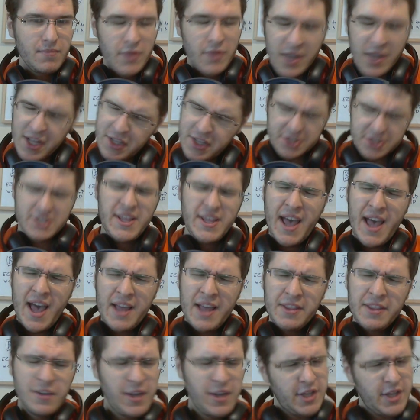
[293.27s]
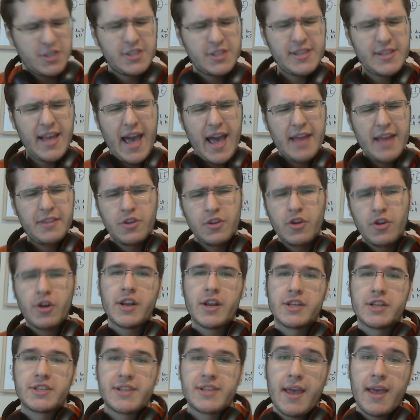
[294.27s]
Instead, you're
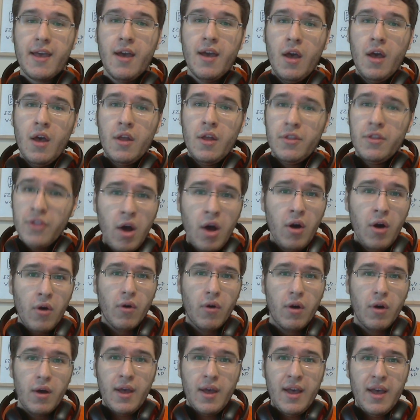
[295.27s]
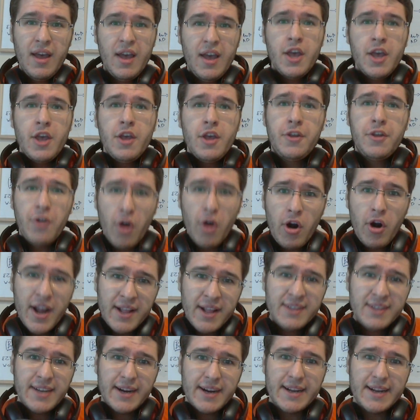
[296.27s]
gonna say, no, your
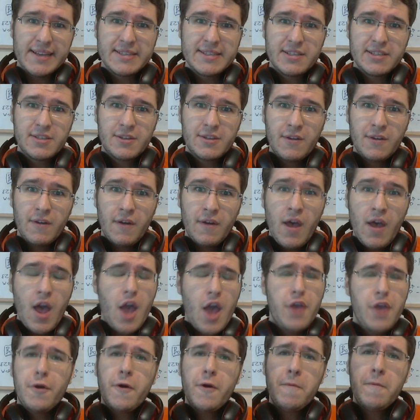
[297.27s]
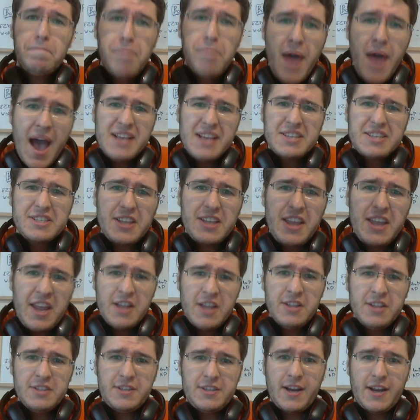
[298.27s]
interests, your best
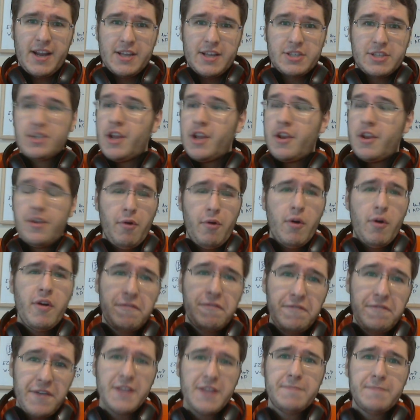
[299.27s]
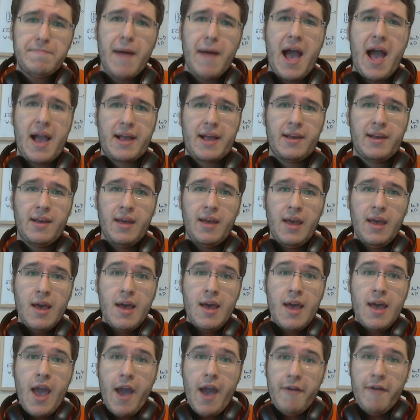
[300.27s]
interests and your feedback
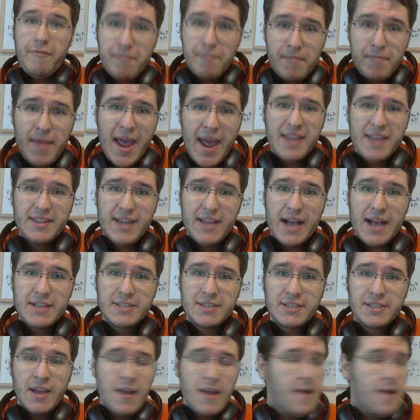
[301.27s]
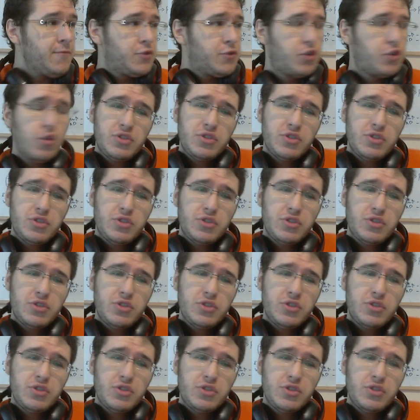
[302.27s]
have made us to